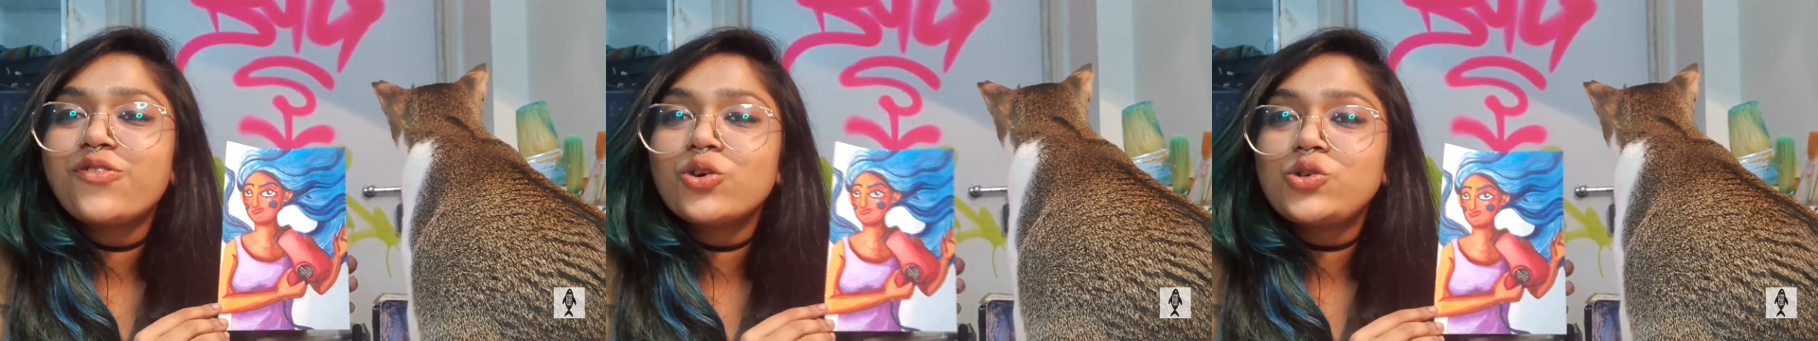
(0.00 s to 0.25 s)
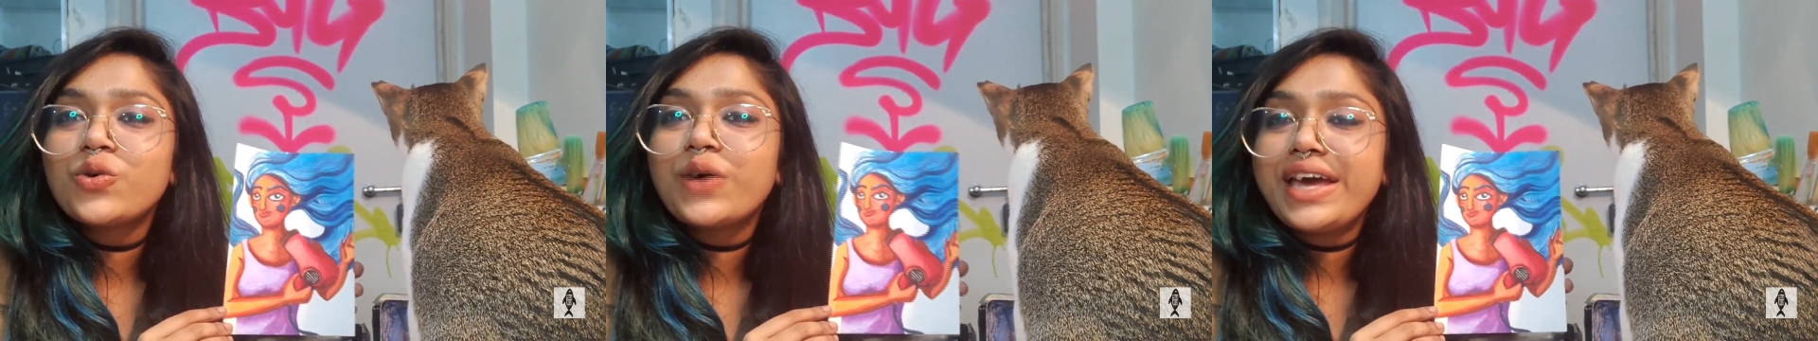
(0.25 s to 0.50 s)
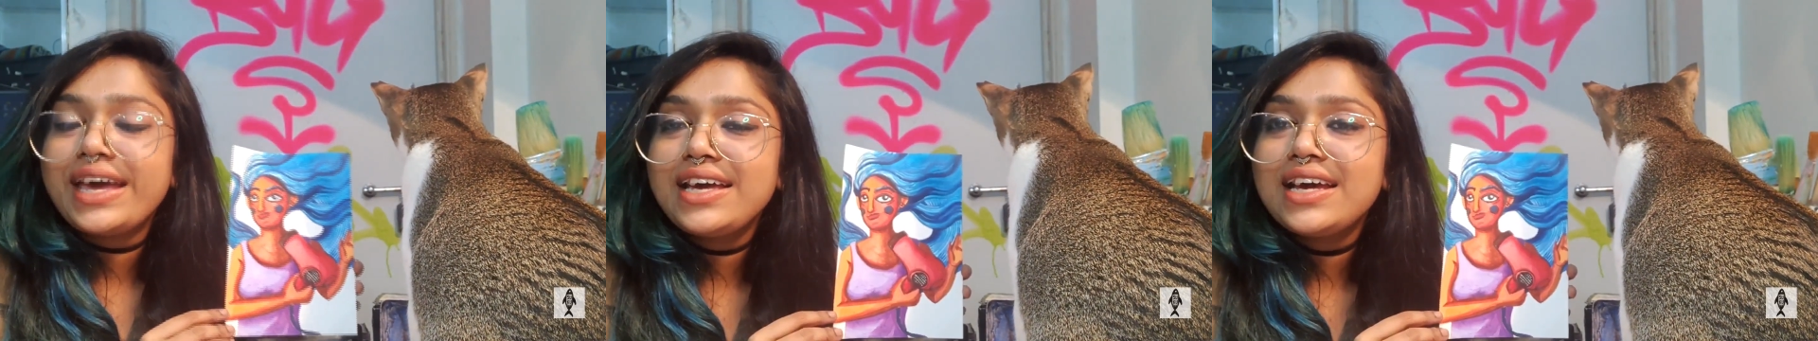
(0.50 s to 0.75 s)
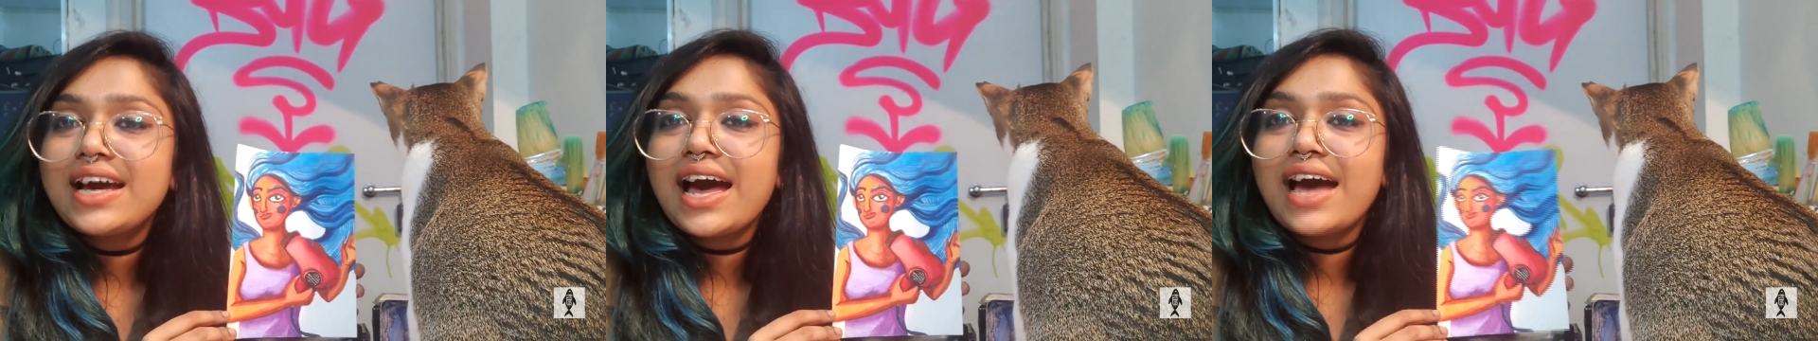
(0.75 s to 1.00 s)
photo
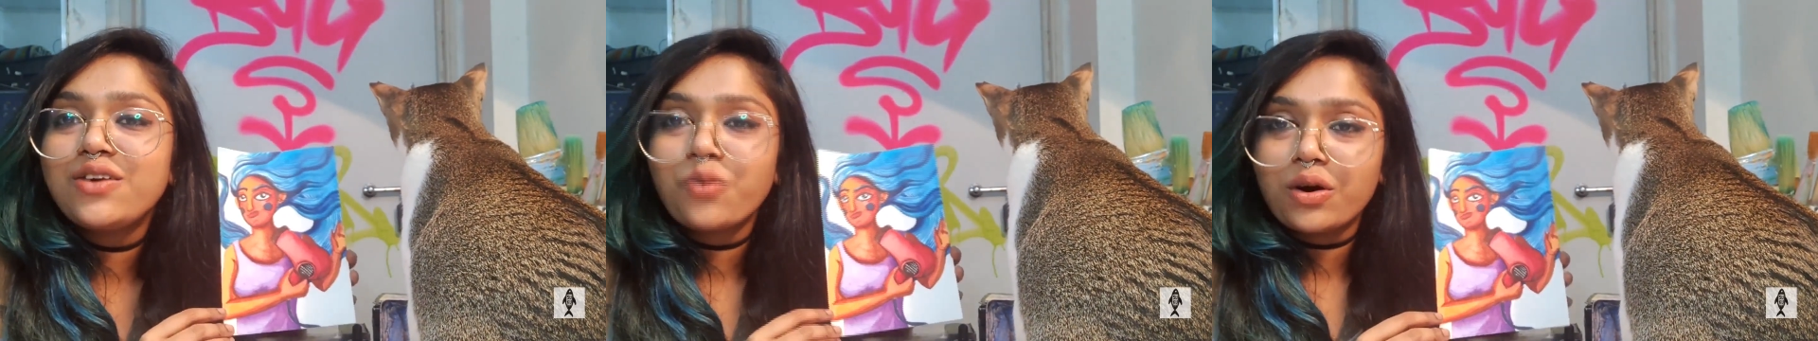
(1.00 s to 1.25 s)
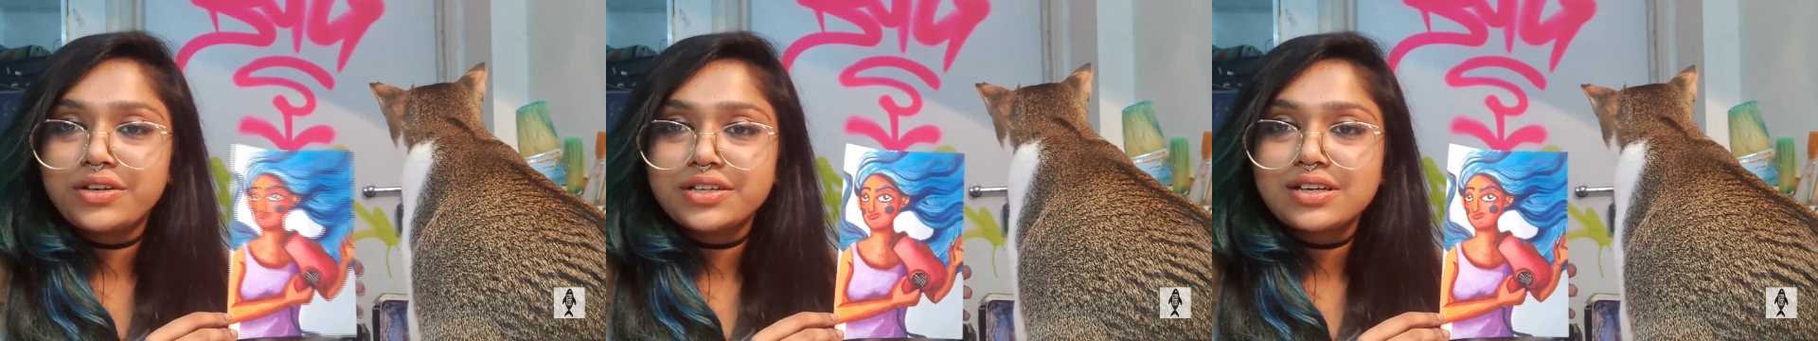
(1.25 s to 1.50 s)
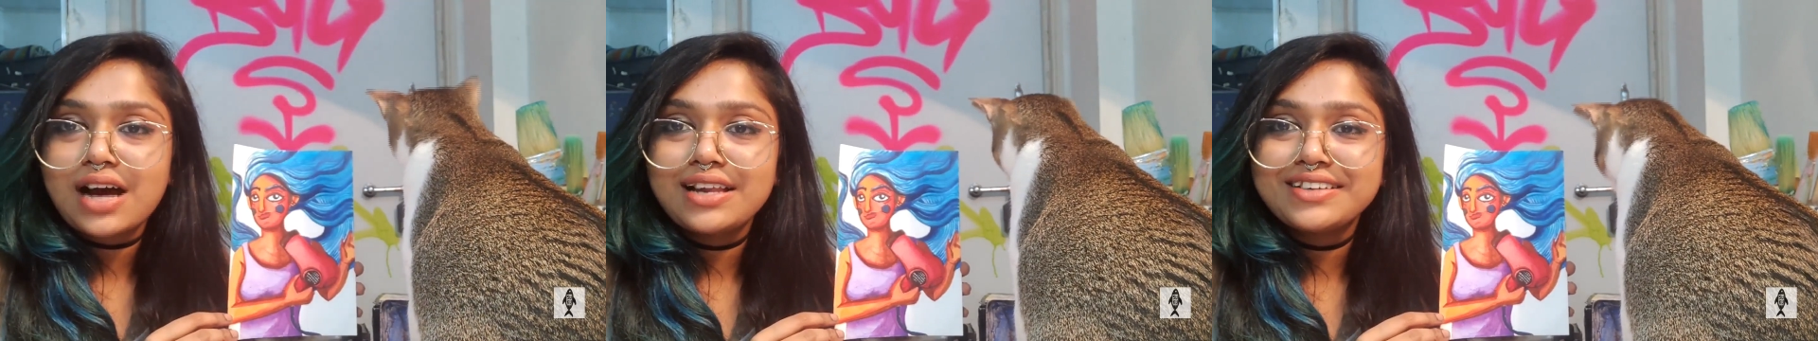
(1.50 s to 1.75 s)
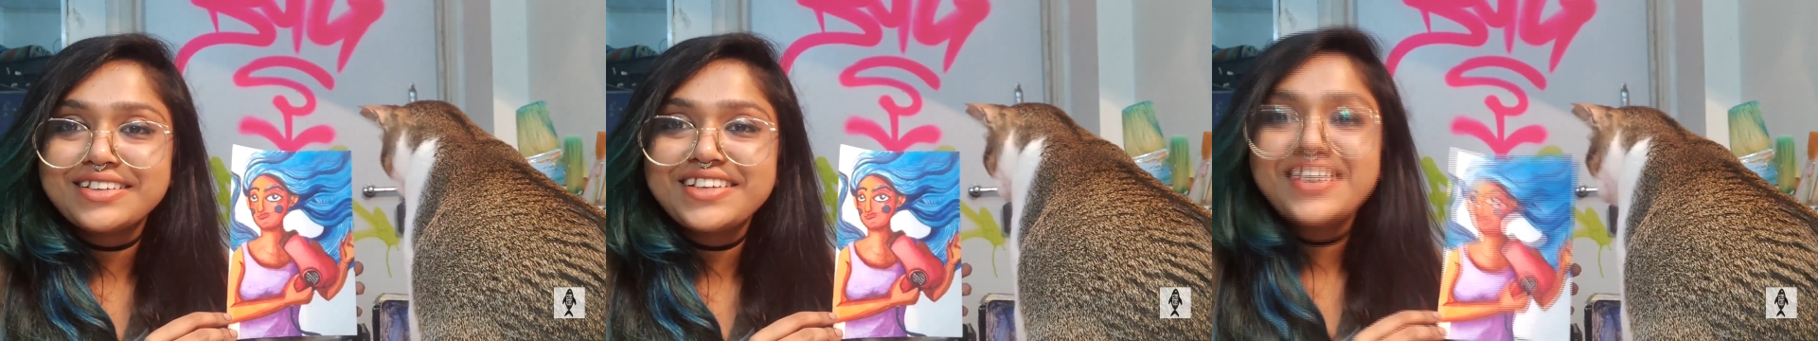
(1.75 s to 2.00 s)
ink and
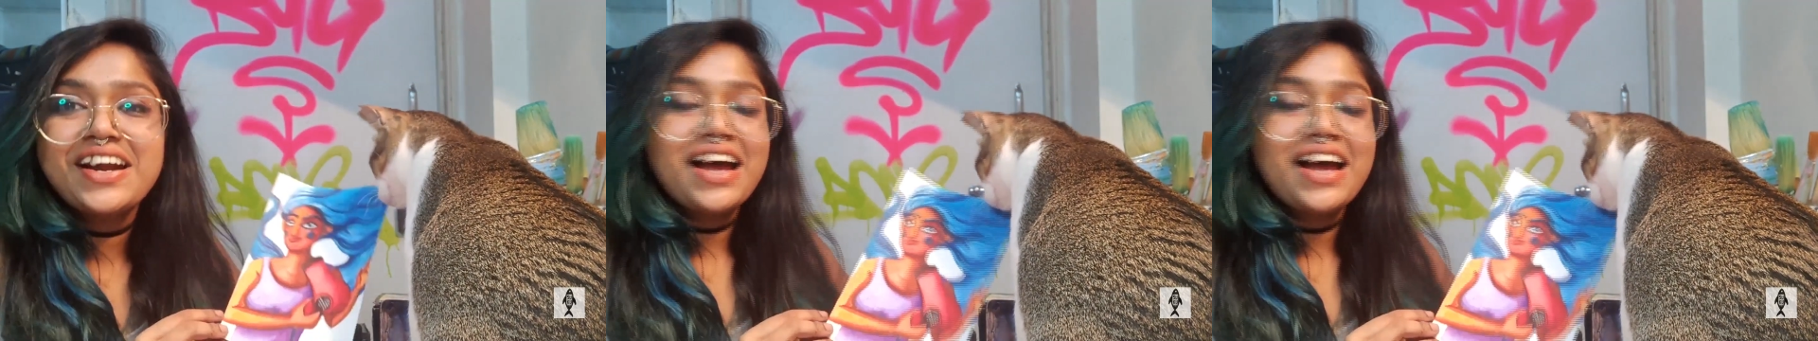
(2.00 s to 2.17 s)
watercolor.